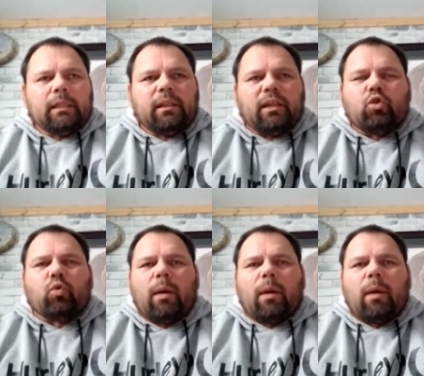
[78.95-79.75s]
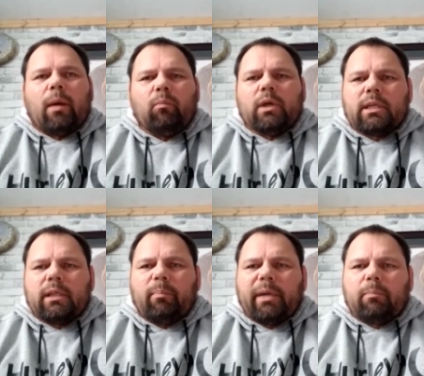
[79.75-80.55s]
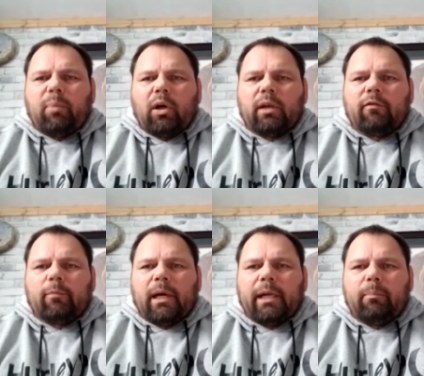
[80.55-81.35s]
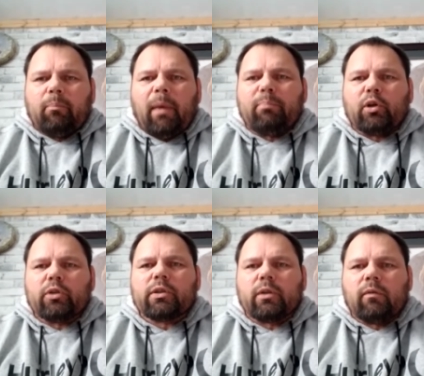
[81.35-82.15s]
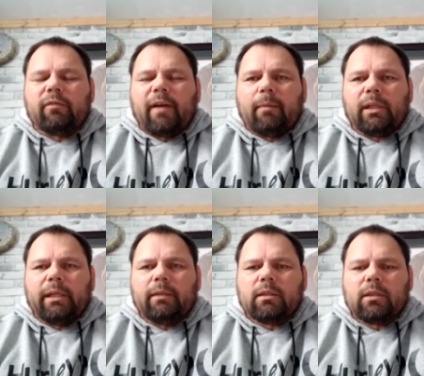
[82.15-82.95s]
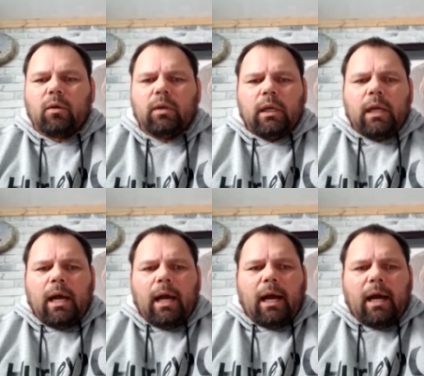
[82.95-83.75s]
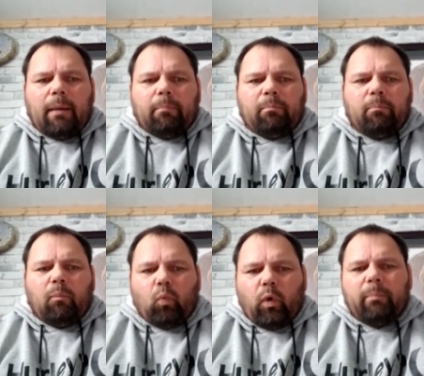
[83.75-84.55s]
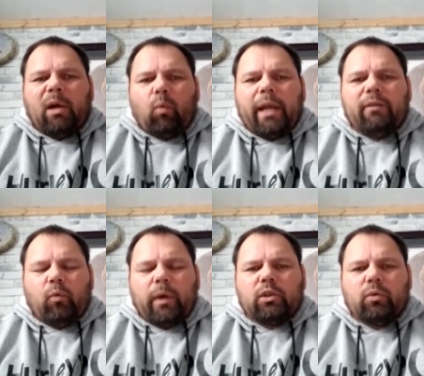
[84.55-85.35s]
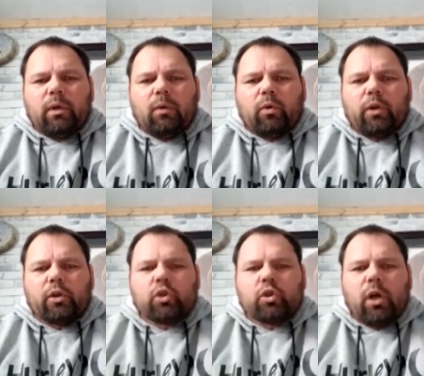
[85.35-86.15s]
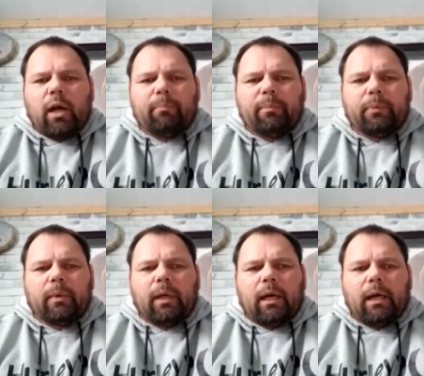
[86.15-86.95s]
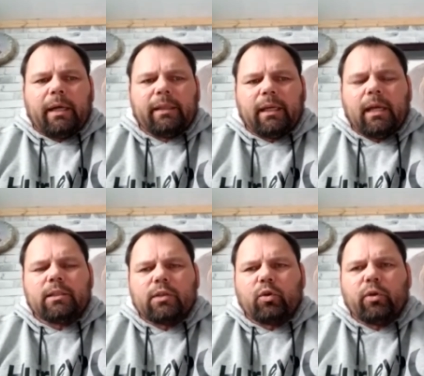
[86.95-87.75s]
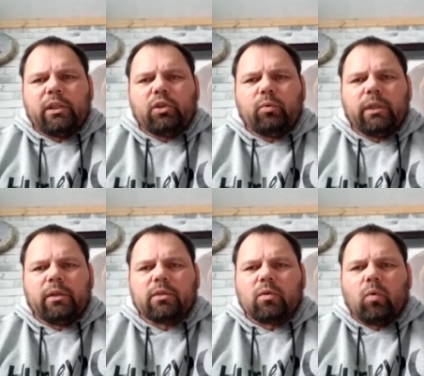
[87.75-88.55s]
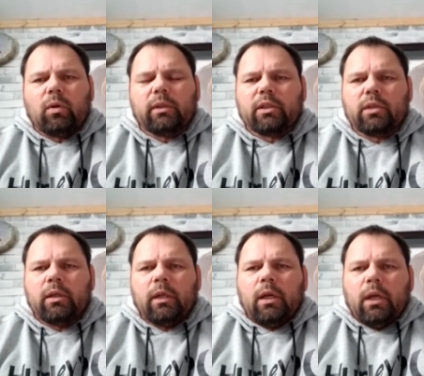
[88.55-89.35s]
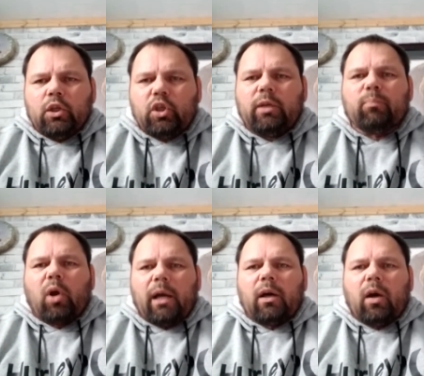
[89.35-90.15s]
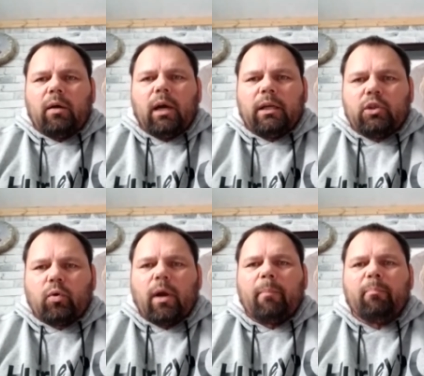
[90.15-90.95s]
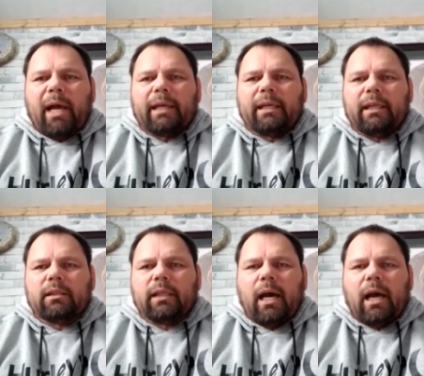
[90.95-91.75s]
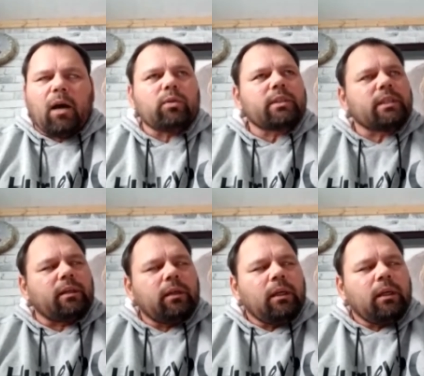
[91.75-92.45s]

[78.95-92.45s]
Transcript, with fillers: the drum wasn't a big part of my my personal family so um, when my wife went to a workshop, uh, I think I was 32 years old, and she brought a, a drum back into the house. And,